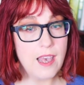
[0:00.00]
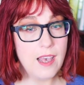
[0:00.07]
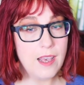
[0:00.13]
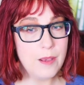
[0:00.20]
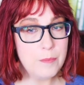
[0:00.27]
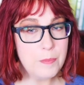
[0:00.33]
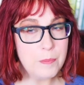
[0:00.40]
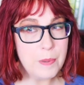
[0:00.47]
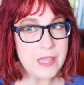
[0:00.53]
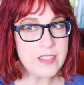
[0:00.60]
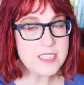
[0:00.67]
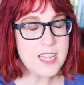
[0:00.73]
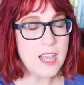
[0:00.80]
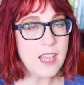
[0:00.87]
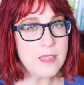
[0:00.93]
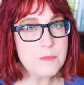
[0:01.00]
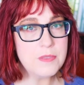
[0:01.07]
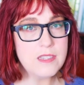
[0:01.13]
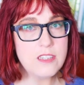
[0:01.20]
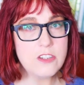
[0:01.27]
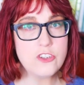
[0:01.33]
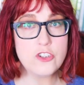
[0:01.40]
but by the
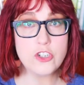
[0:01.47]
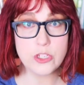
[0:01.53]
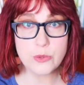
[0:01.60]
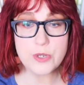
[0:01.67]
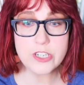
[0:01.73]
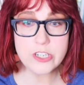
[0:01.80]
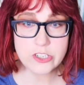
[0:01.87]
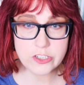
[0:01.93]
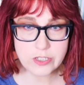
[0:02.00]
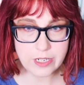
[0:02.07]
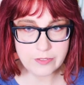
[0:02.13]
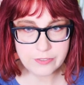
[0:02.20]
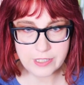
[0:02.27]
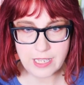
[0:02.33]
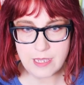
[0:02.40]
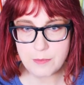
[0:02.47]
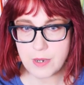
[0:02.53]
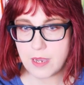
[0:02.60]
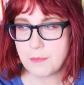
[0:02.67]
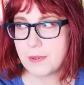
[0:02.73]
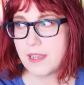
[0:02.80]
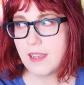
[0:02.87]
time the Jewish stuff came
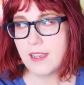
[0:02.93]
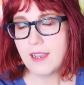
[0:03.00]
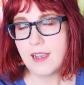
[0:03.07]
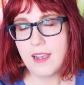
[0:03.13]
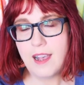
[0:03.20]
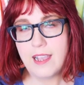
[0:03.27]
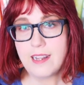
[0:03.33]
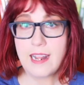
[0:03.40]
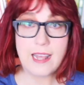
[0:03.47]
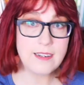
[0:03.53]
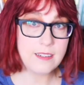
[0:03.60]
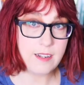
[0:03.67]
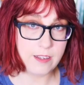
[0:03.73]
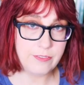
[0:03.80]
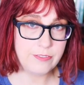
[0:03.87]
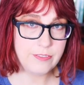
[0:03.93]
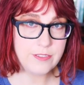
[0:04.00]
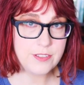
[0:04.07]
up, I had had enough.